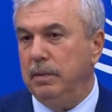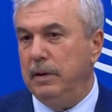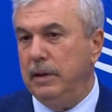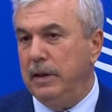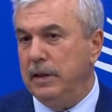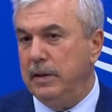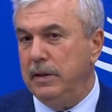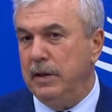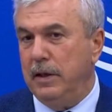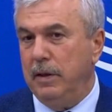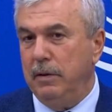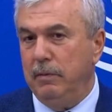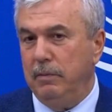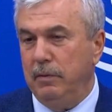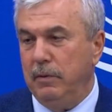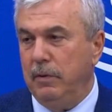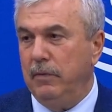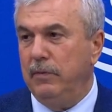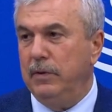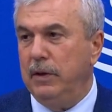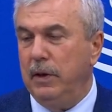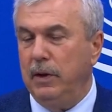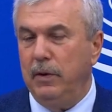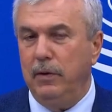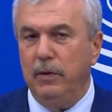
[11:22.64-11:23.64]
let's say,
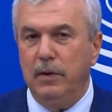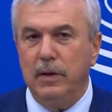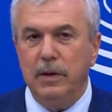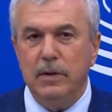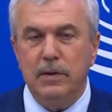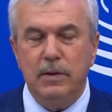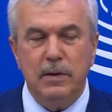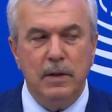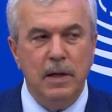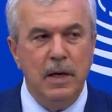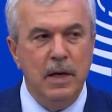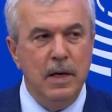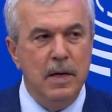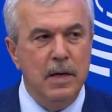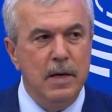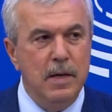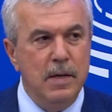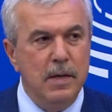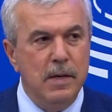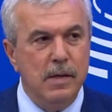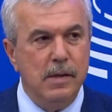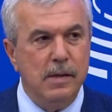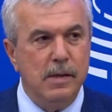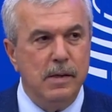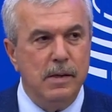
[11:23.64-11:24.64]
with the US.
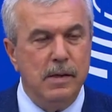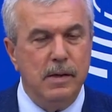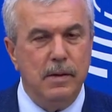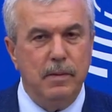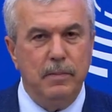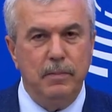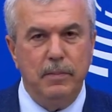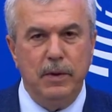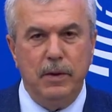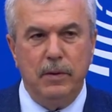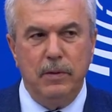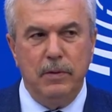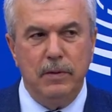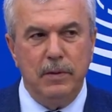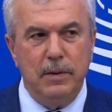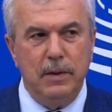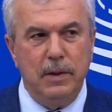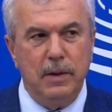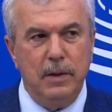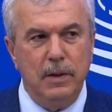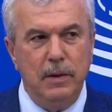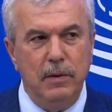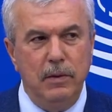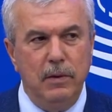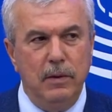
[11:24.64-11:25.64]
Uh, because
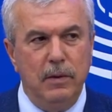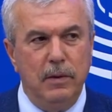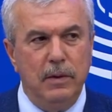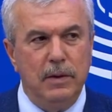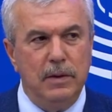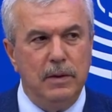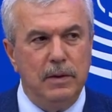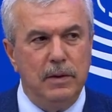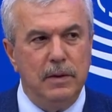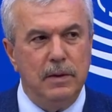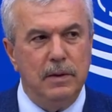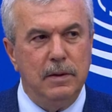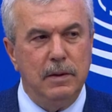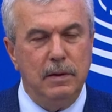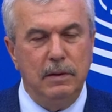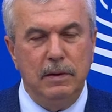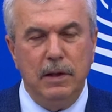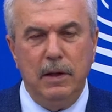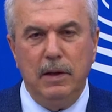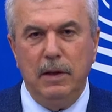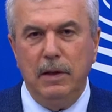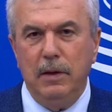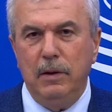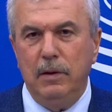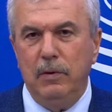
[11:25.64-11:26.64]
the US, uh,
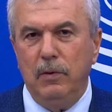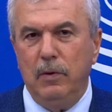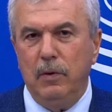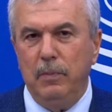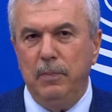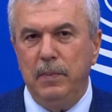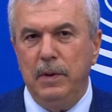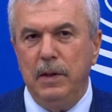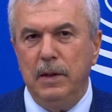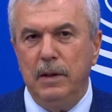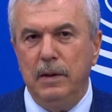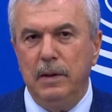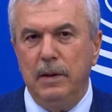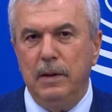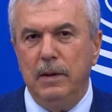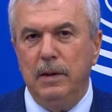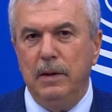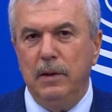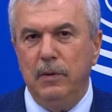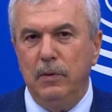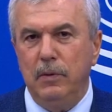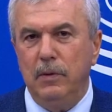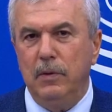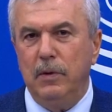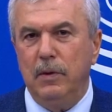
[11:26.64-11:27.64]
the European uh,
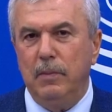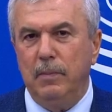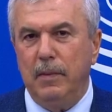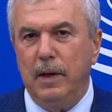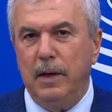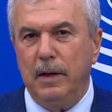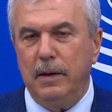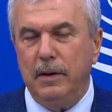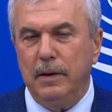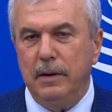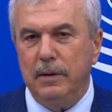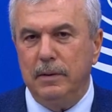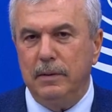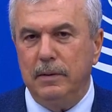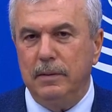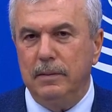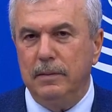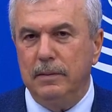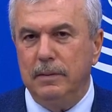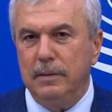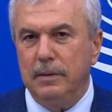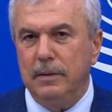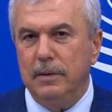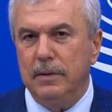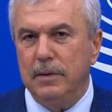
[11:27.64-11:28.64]
Union market,
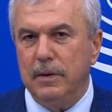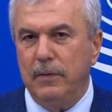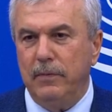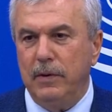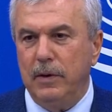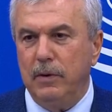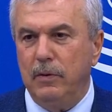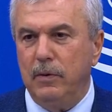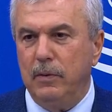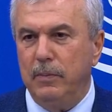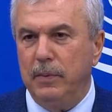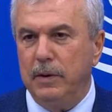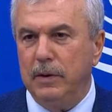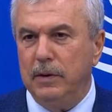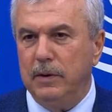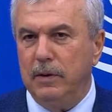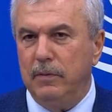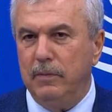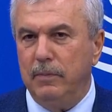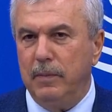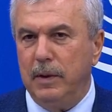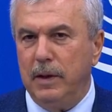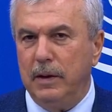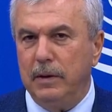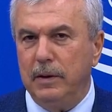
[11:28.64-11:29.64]
it is a very
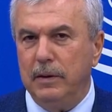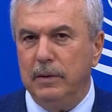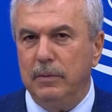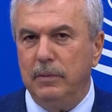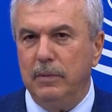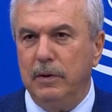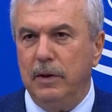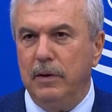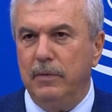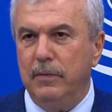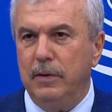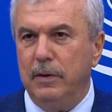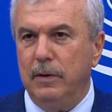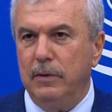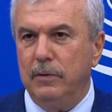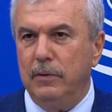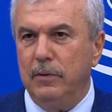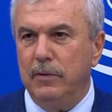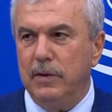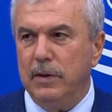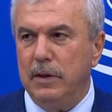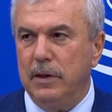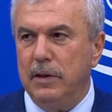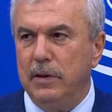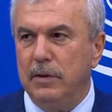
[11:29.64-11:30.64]
competitive market. We have a lot
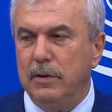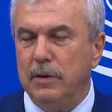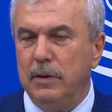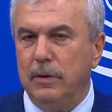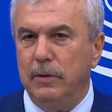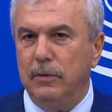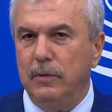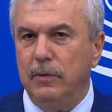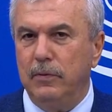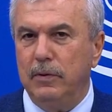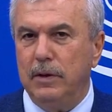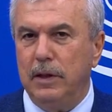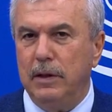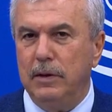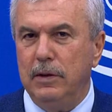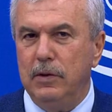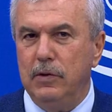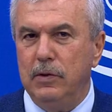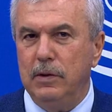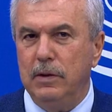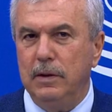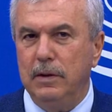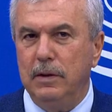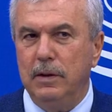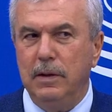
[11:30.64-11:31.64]
of skills, a lot of
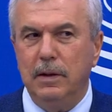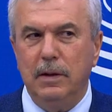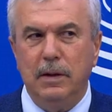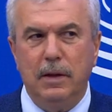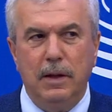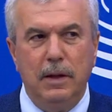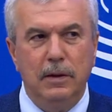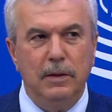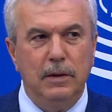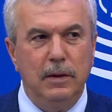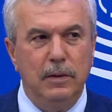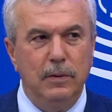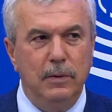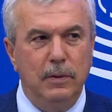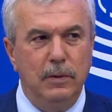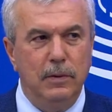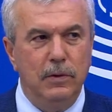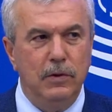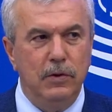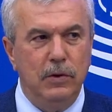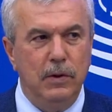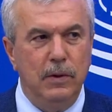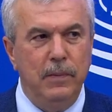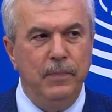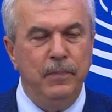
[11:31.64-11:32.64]
tradition in high
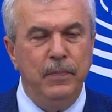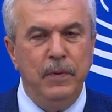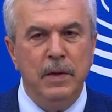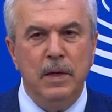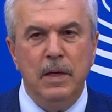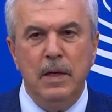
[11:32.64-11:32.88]
technology,